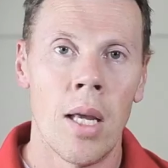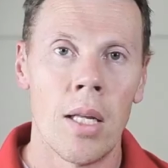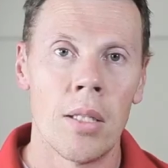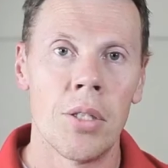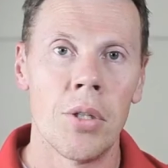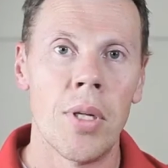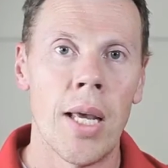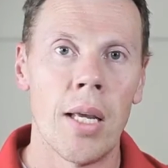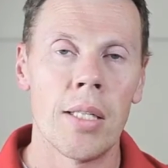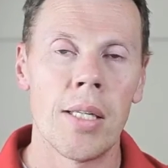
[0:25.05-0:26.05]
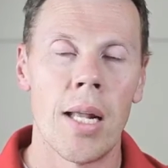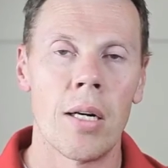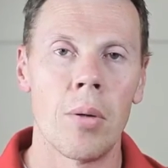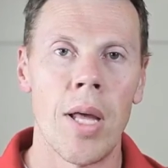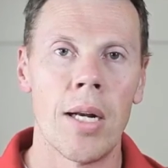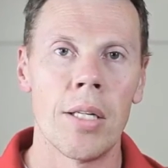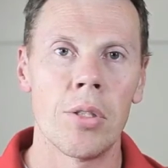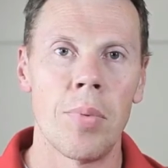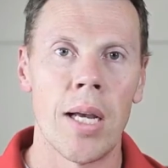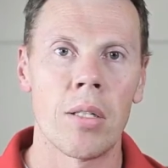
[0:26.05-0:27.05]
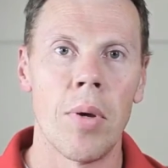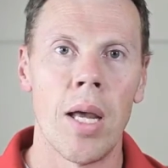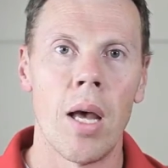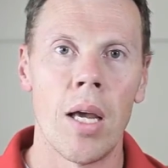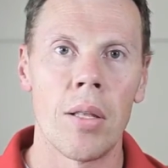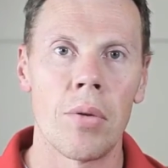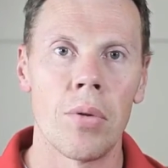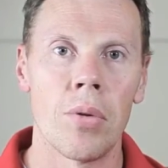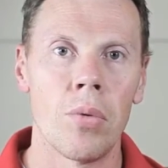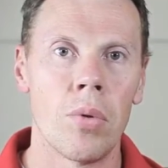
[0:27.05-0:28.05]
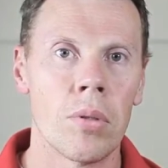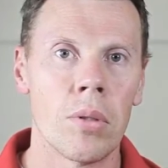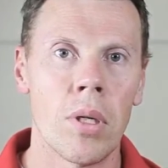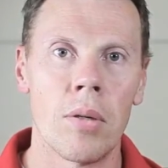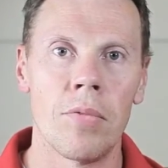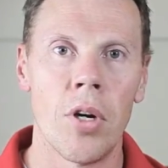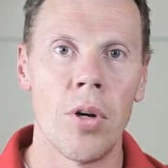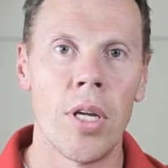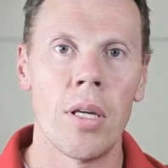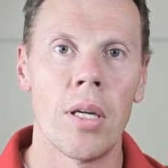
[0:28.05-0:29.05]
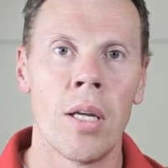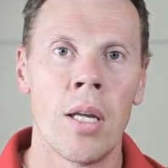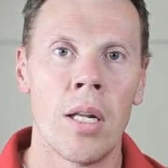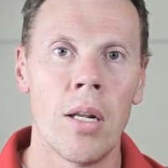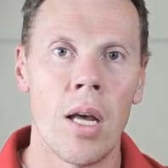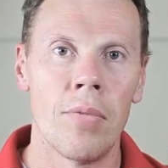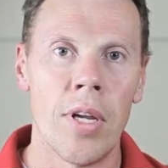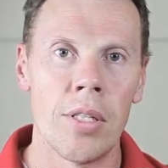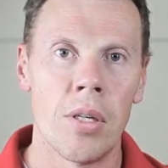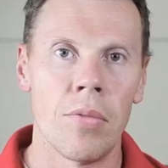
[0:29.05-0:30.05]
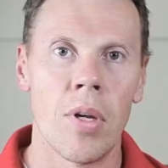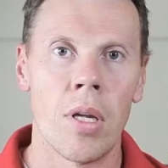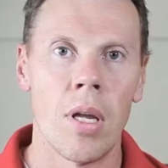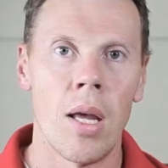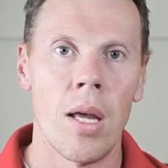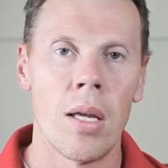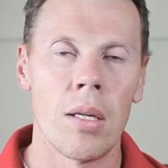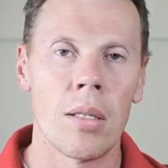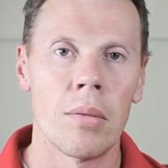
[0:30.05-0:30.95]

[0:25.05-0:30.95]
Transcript: And to date, he's added about an inch back to my height through uh, very non-invasive uh,